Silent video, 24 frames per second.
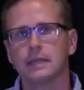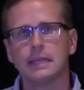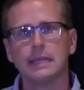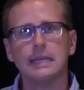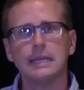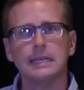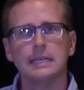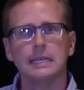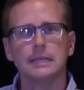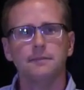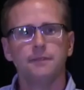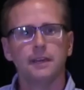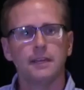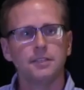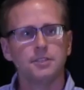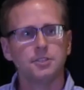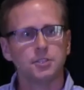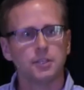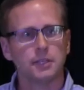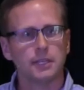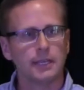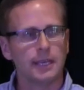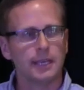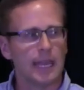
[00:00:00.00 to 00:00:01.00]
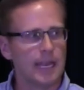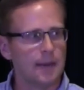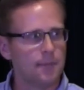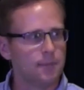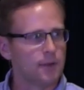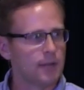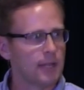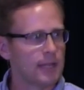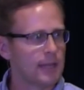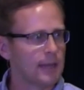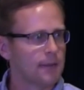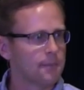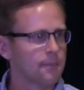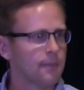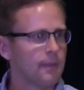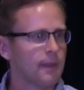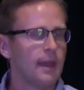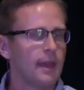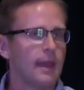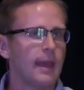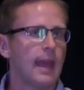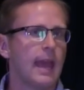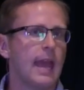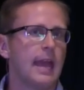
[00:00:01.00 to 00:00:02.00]
Eventually, Abraham
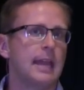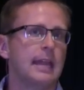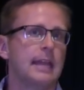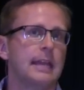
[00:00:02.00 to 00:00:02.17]
and